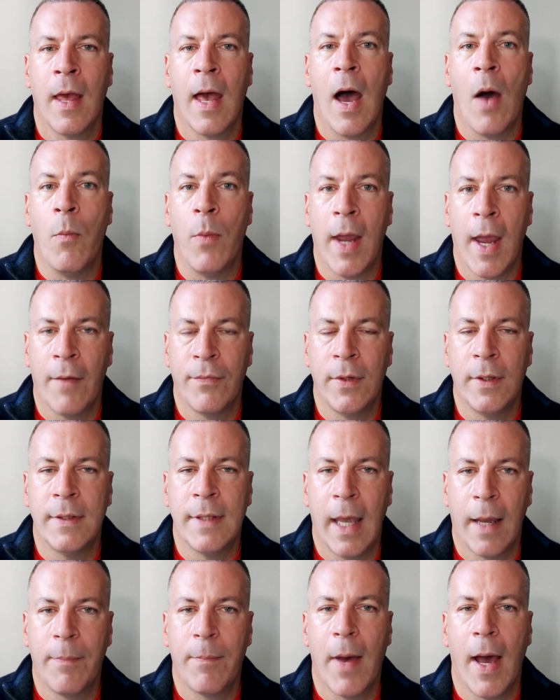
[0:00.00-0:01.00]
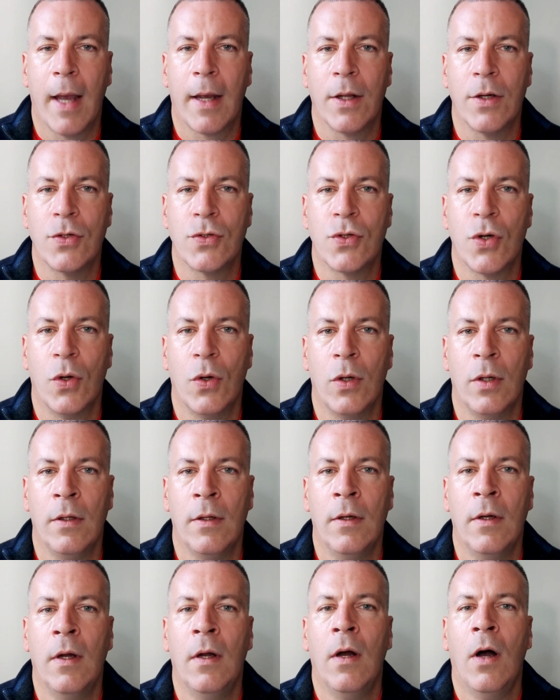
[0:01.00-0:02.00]
and we have to take back control
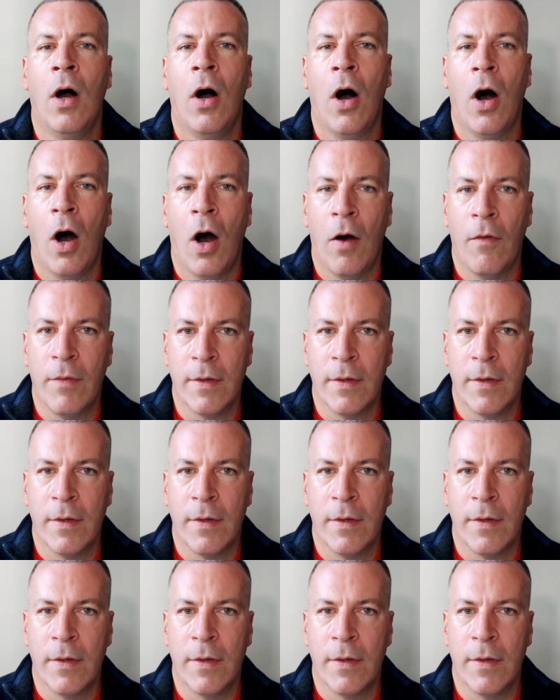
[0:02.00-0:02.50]
of